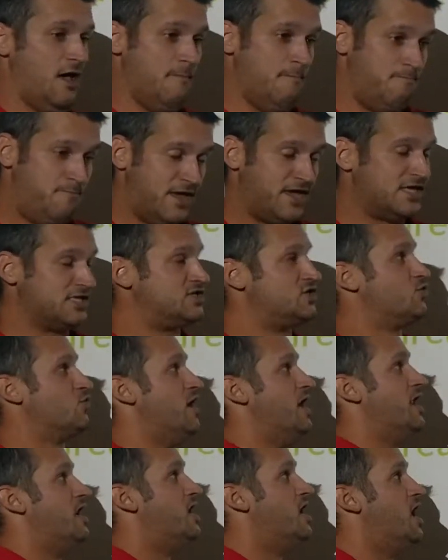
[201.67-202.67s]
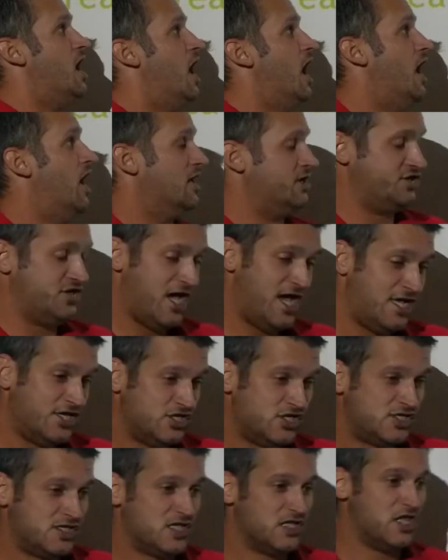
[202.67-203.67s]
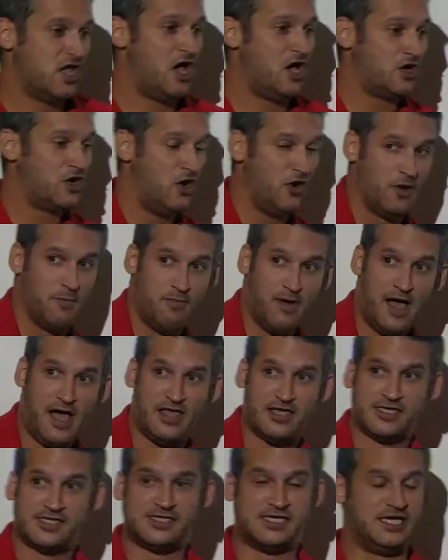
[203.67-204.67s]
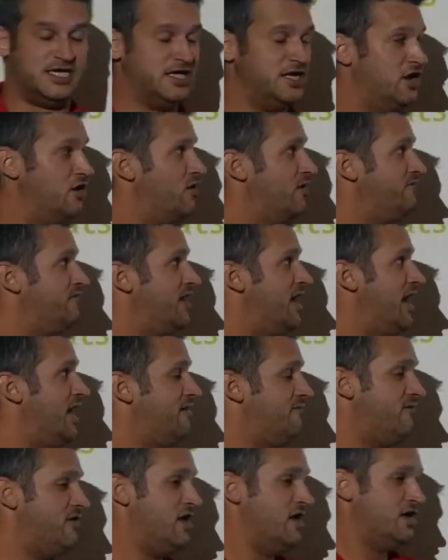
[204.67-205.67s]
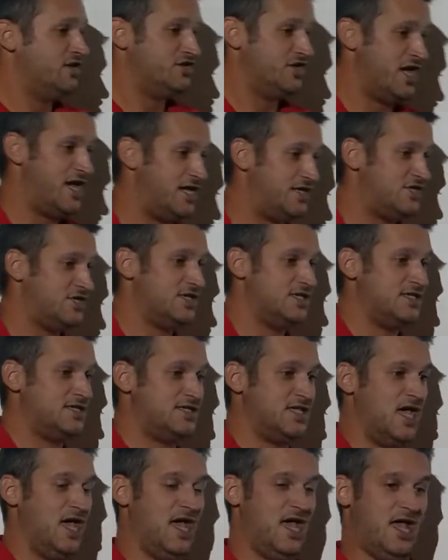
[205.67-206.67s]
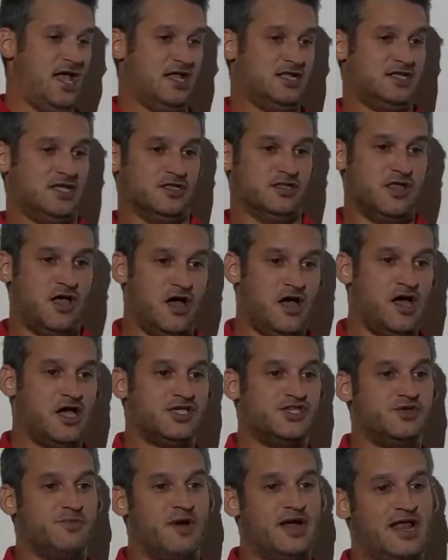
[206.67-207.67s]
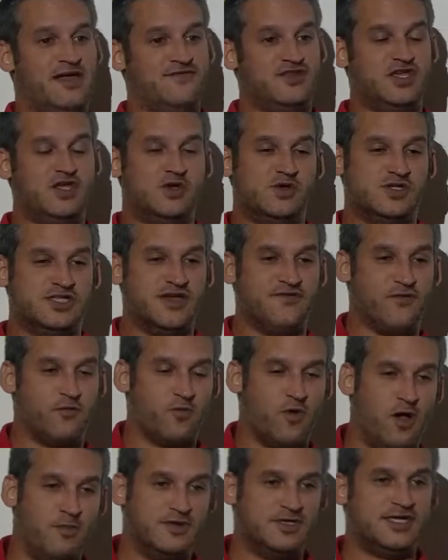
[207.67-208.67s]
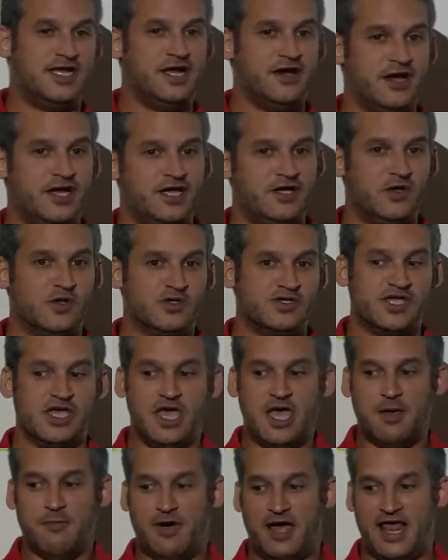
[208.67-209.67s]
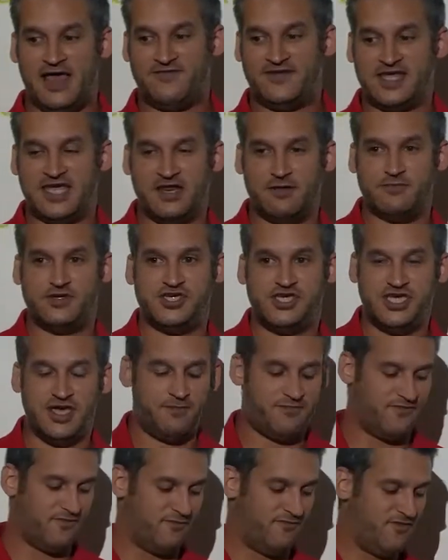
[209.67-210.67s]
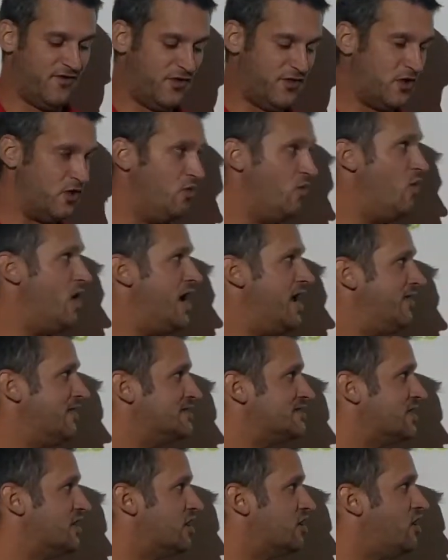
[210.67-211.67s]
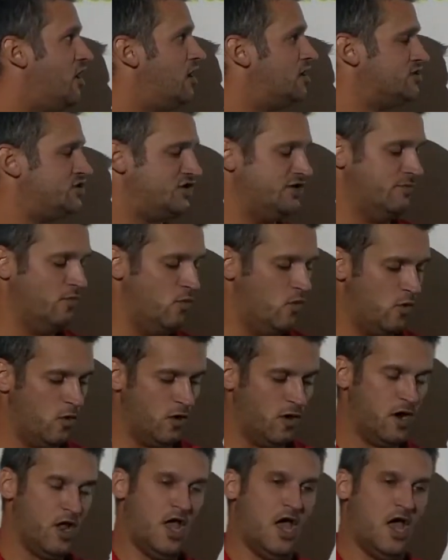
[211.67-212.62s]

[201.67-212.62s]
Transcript: Biggest threat, changes to law, code, and policy. You know, if you have changes to laws, you might have to use different raw materials, might have to get them shipped from further away, that's going to cost you more.